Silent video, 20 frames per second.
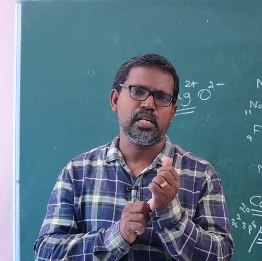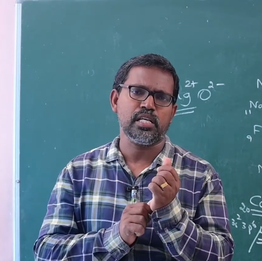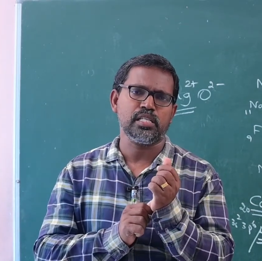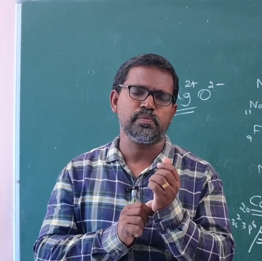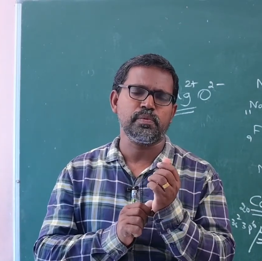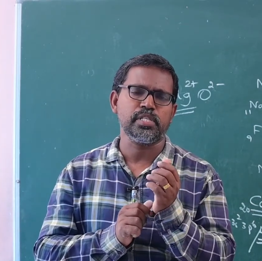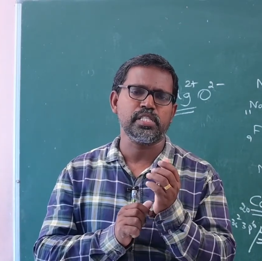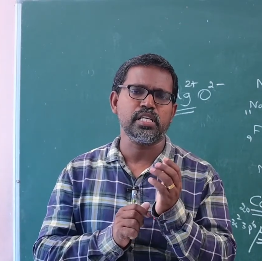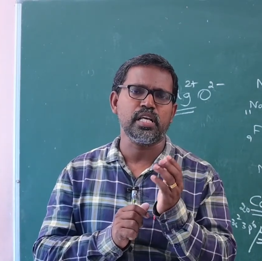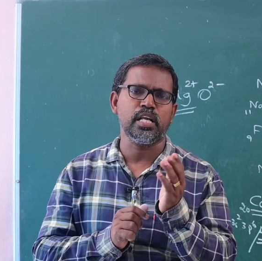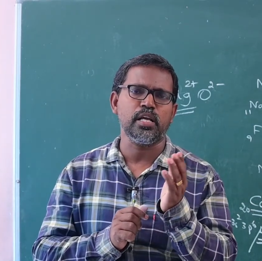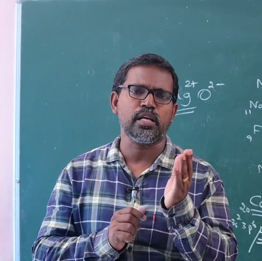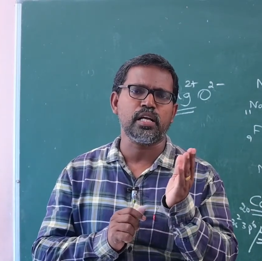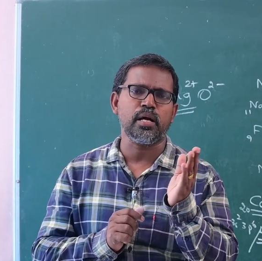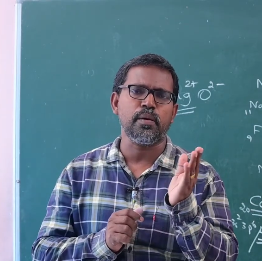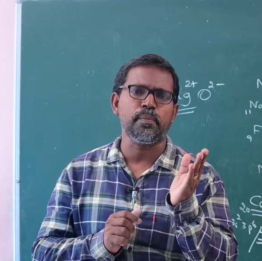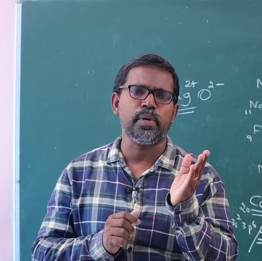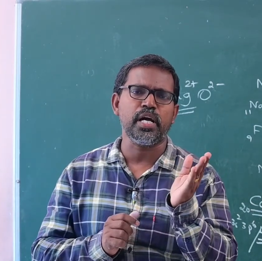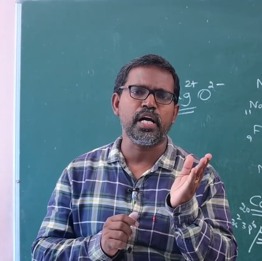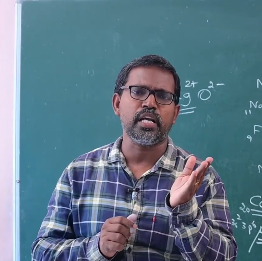especially
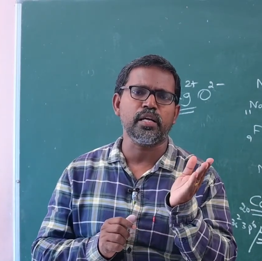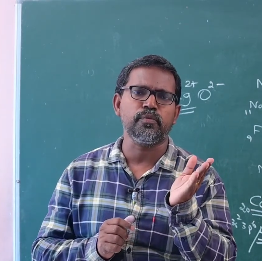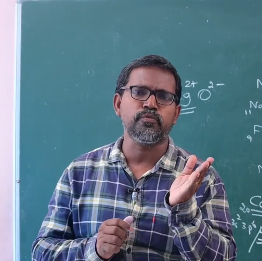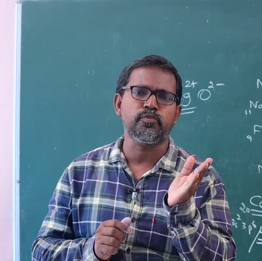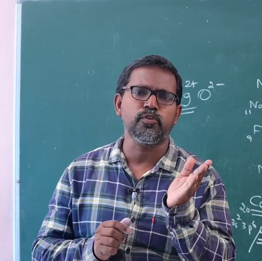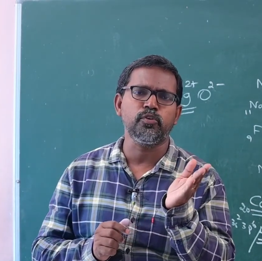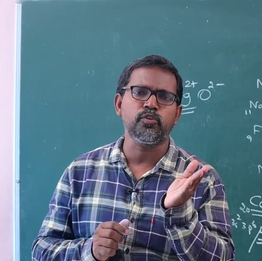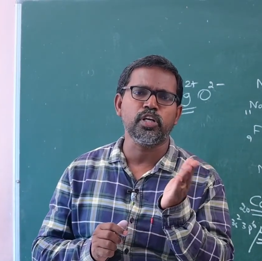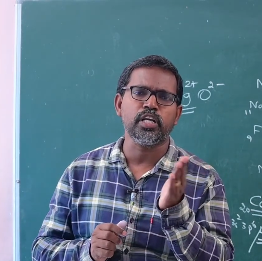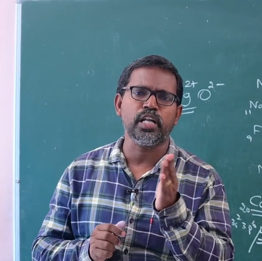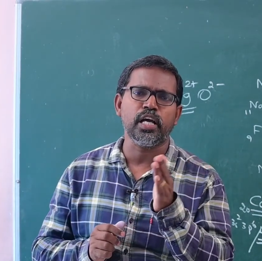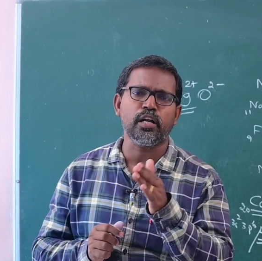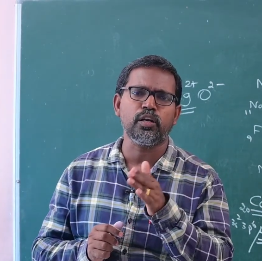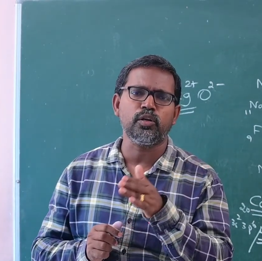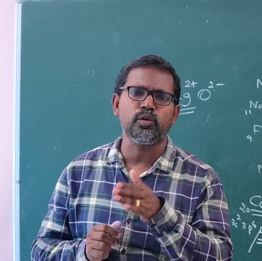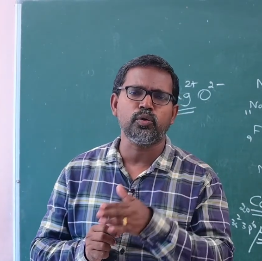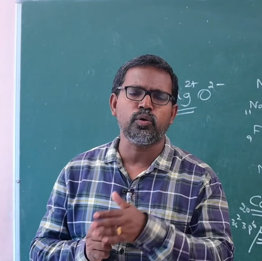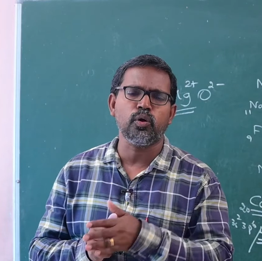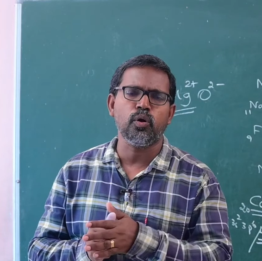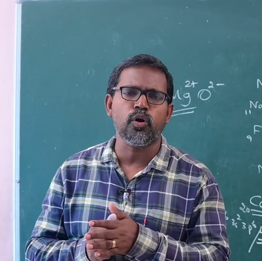comparing fluorine and
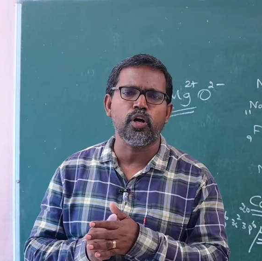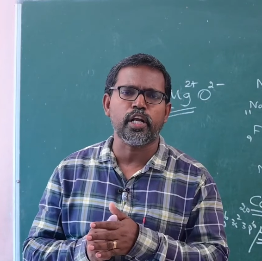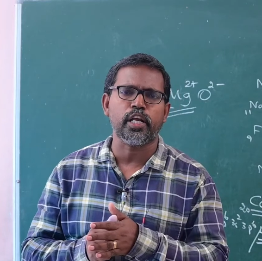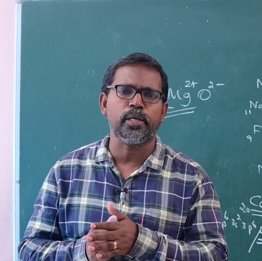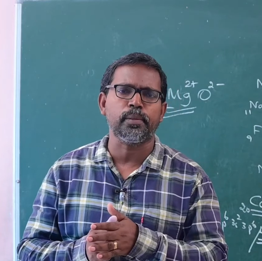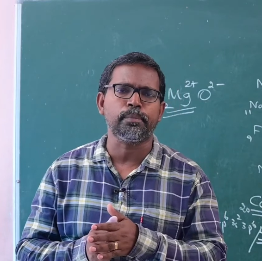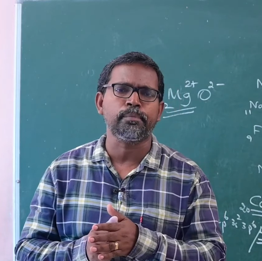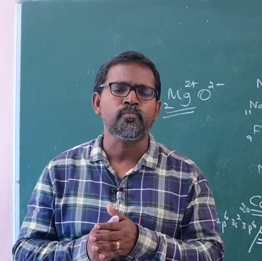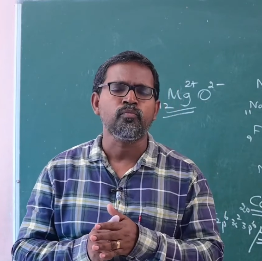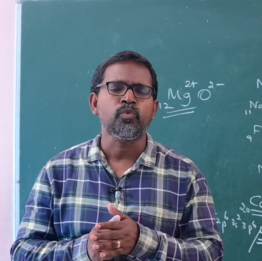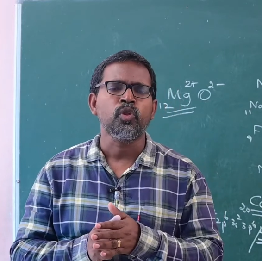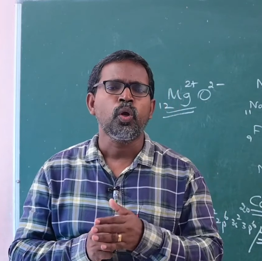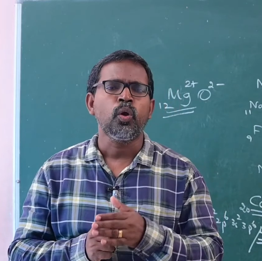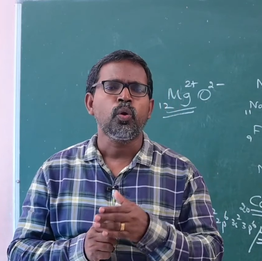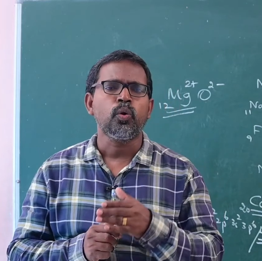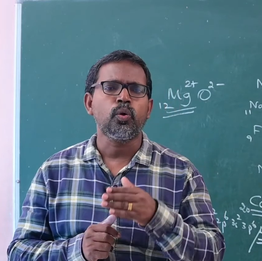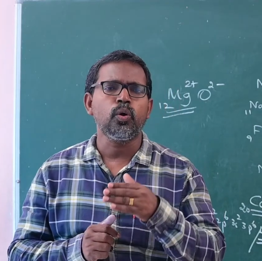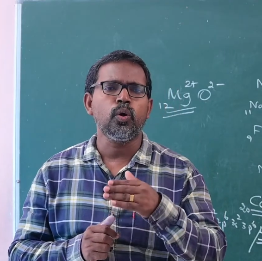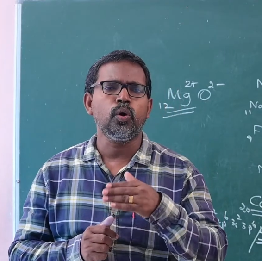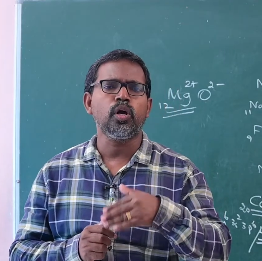chlorine.
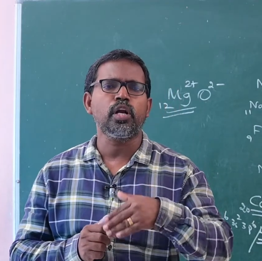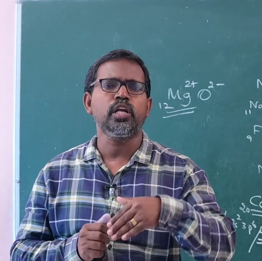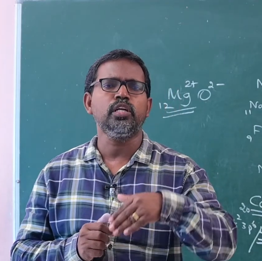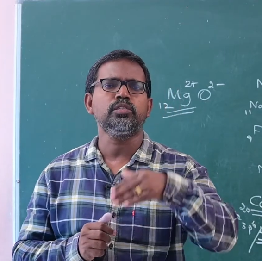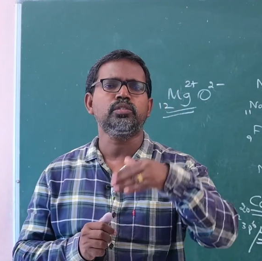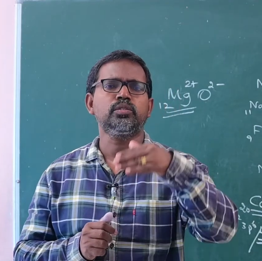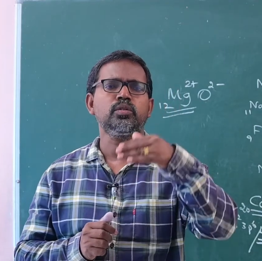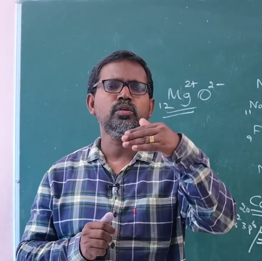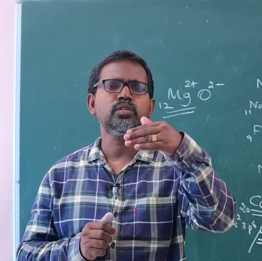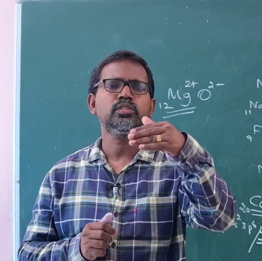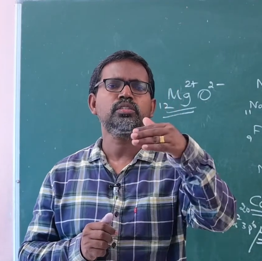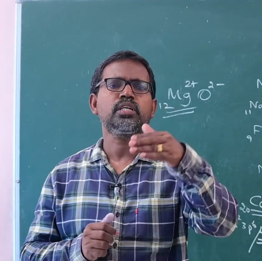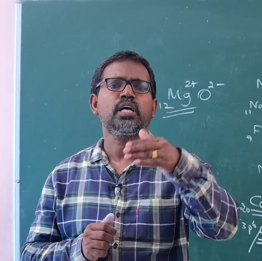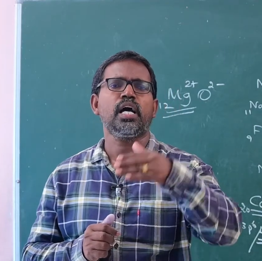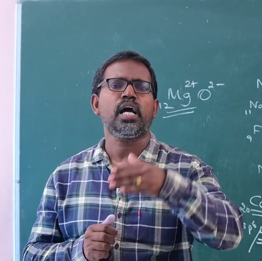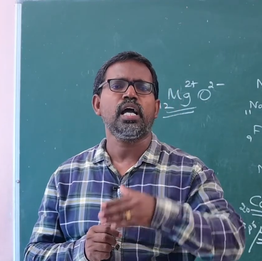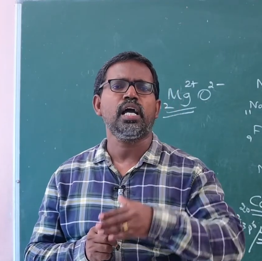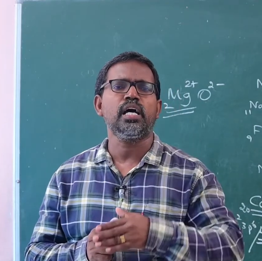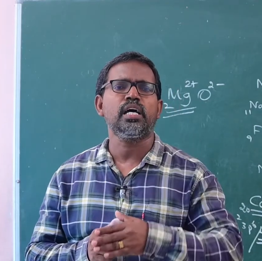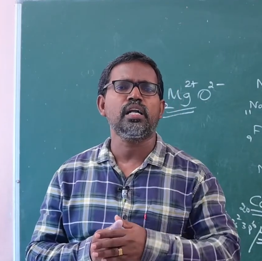Chlorine shows
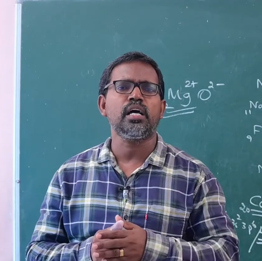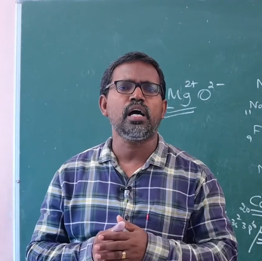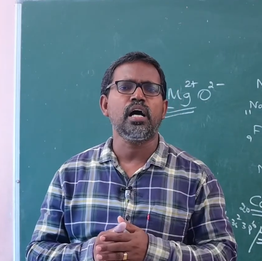higher